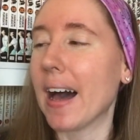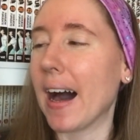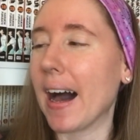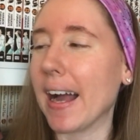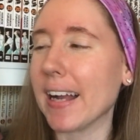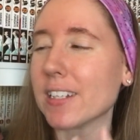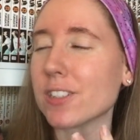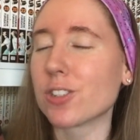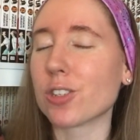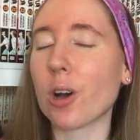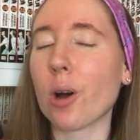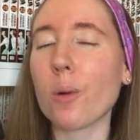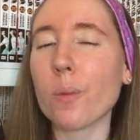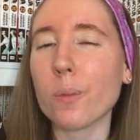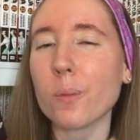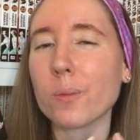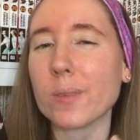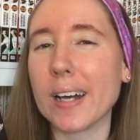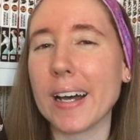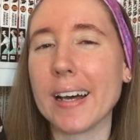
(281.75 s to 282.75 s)
I
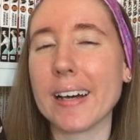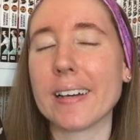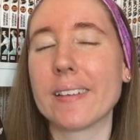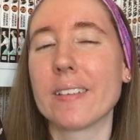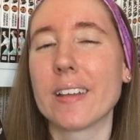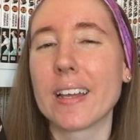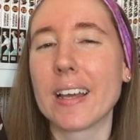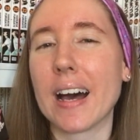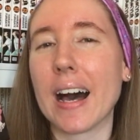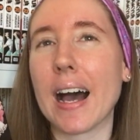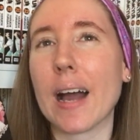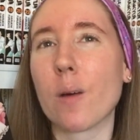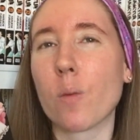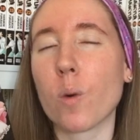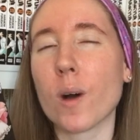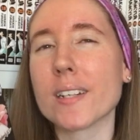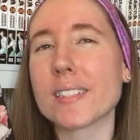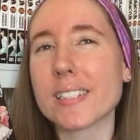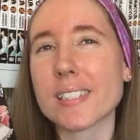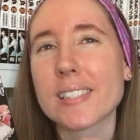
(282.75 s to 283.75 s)

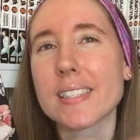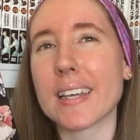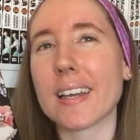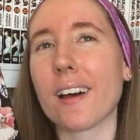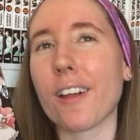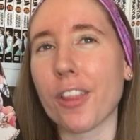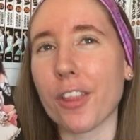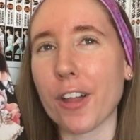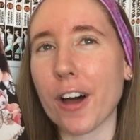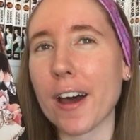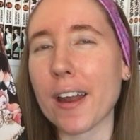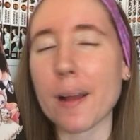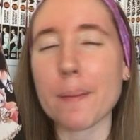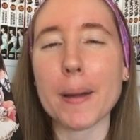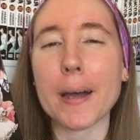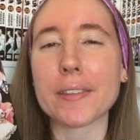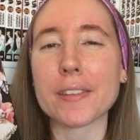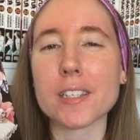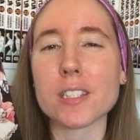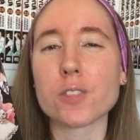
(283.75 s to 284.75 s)
want to say a lot
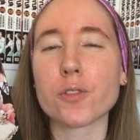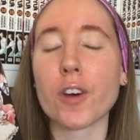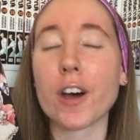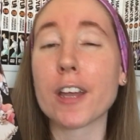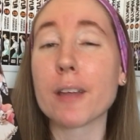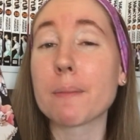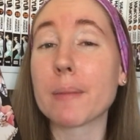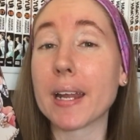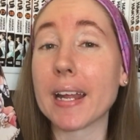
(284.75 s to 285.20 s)
about this volume,